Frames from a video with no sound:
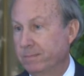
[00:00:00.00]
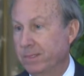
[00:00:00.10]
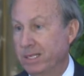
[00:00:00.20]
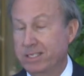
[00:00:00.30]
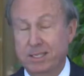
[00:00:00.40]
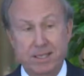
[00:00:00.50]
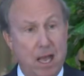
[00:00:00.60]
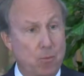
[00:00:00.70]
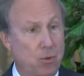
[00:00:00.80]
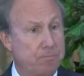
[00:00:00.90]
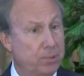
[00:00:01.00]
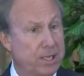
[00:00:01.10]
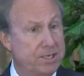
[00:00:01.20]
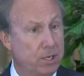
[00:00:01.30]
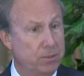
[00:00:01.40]
Isn't that what
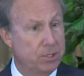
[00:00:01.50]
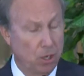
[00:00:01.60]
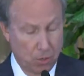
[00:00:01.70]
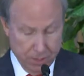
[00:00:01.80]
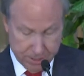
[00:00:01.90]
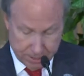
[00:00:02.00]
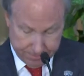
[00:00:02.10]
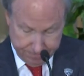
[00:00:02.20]
Plato told us?